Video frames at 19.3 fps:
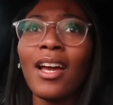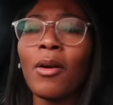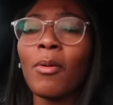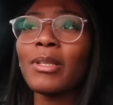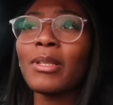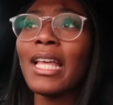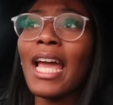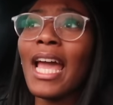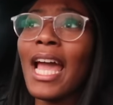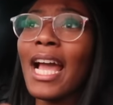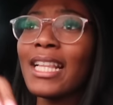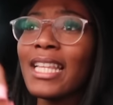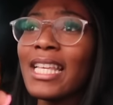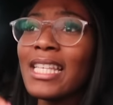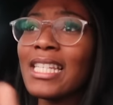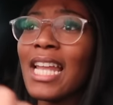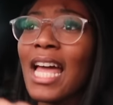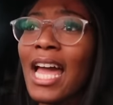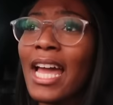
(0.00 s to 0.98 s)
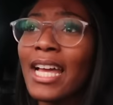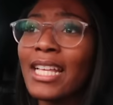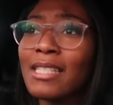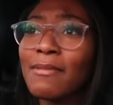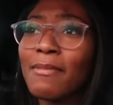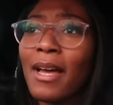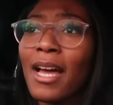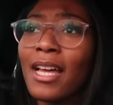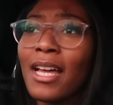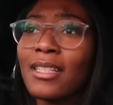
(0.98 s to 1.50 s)
What the heck? These lights,
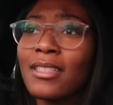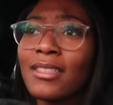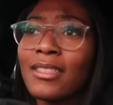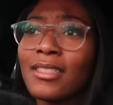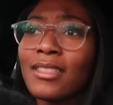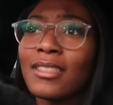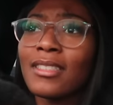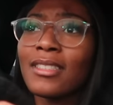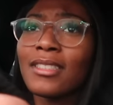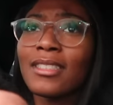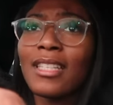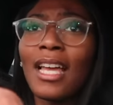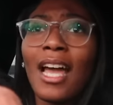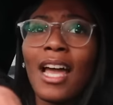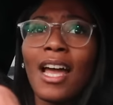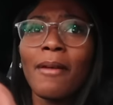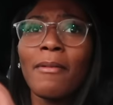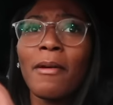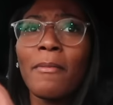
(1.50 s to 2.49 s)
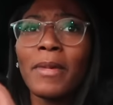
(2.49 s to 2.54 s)
man. Damn,